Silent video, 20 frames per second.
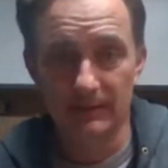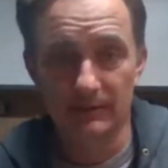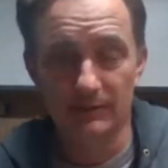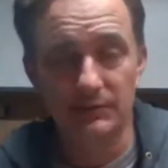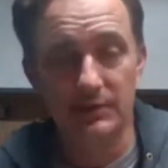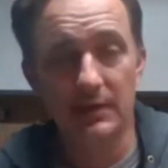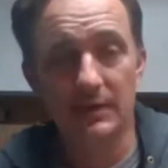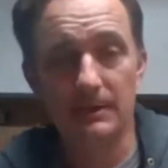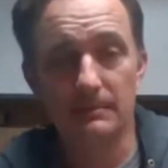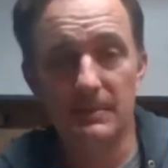
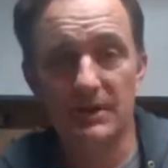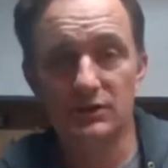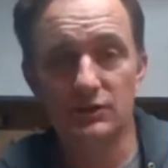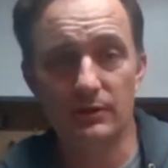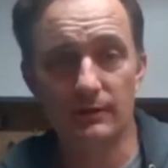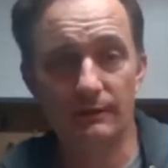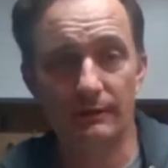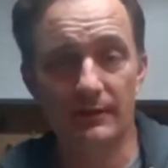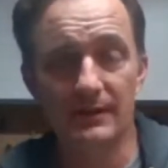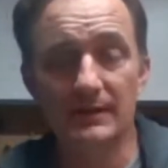So like I
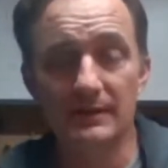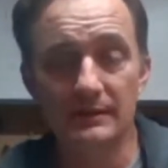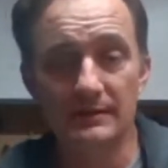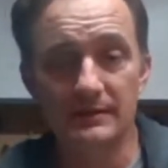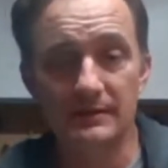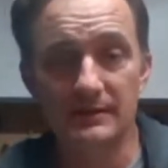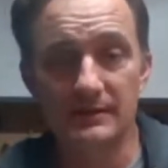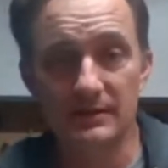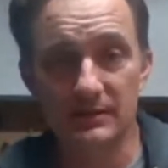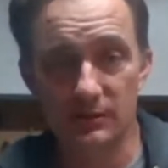mentioned,
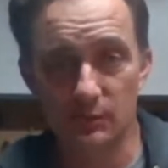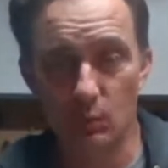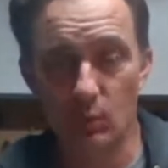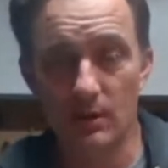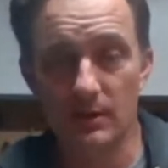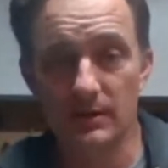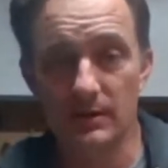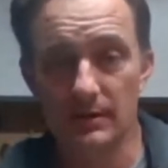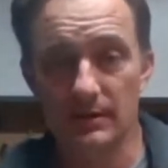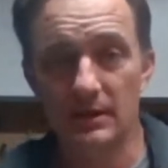Venus is
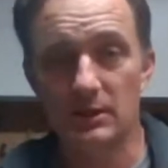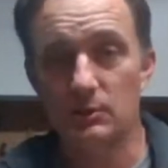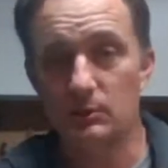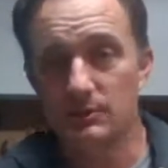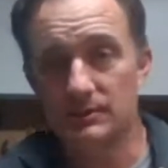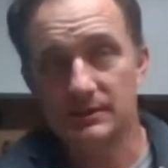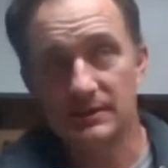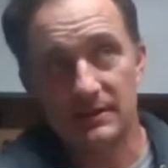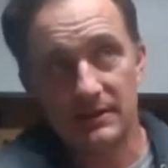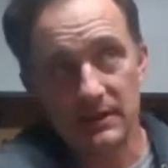one that you
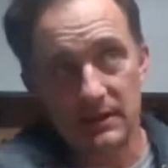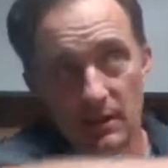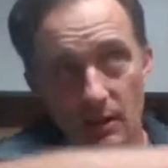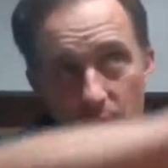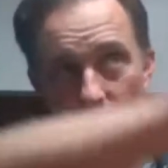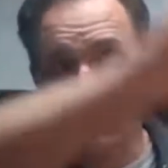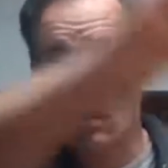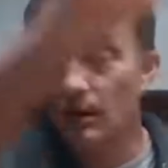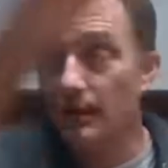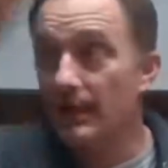will see
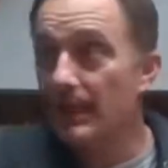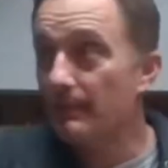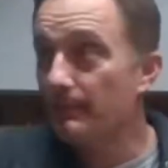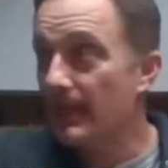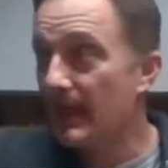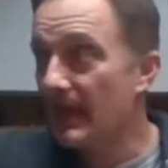along that